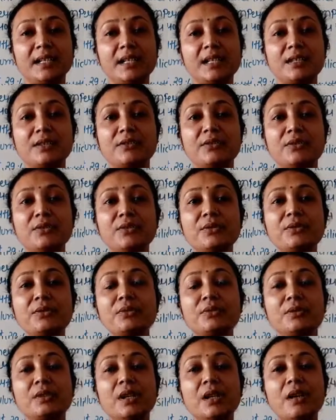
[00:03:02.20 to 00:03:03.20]
is due to
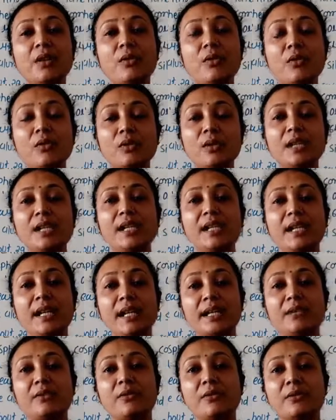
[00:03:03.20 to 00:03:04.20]
the only
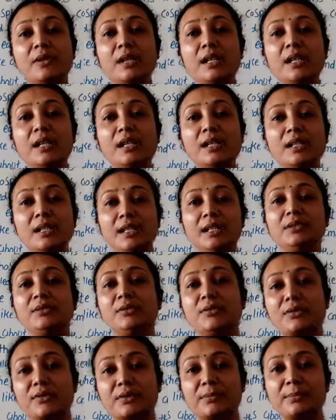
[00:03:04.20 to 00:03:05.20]
and only
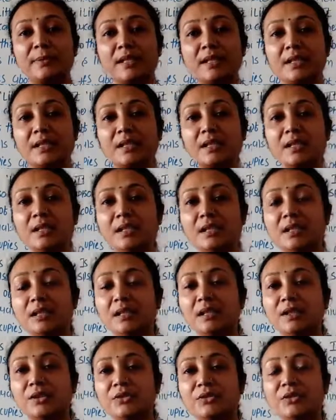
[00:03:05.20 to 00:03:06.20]
lithosphere.
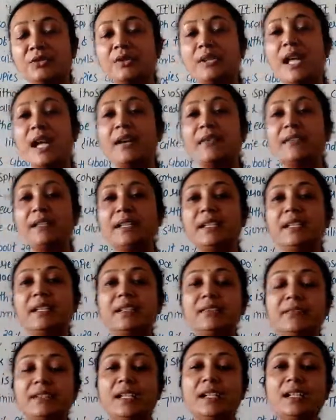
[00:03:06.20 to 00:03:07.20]
So now
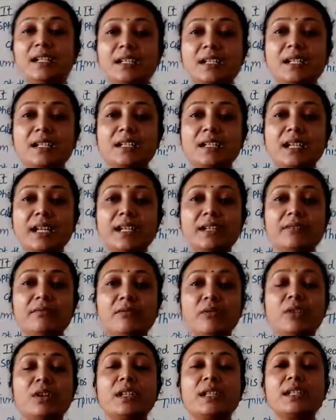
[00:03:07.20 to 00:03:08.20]
here we
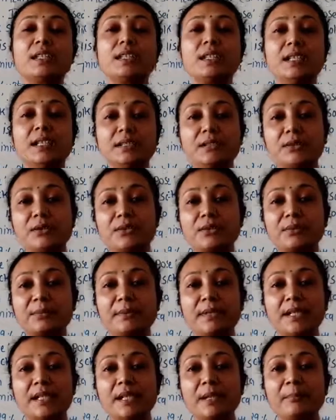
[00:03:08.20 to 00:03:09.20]
understand what is
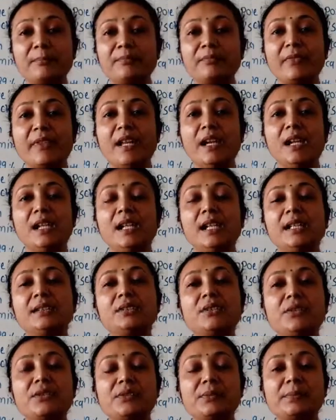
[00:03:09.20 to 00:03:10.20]
lithosphere.
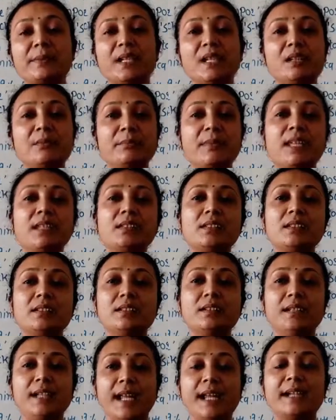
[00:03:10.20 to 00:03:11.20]
Lithosphere
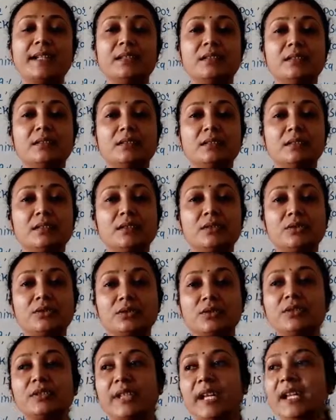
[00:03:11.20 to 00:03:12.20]
means land.
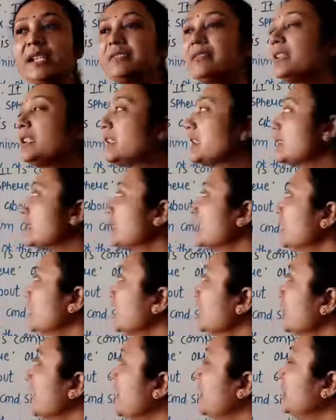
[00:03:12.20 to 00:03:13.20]
So that one is
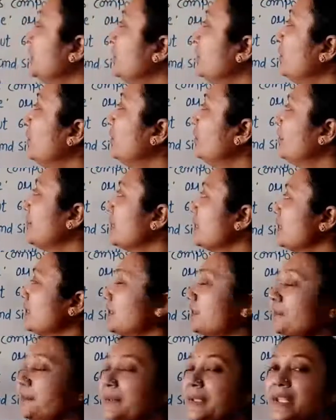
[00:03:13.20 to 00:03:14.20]
litho plus
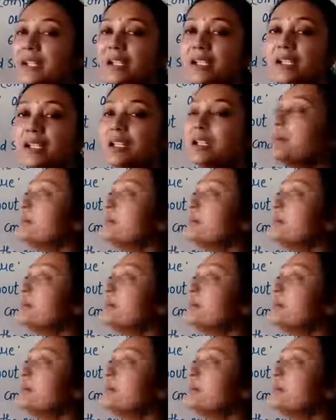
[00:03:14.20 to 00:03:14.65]
sphere,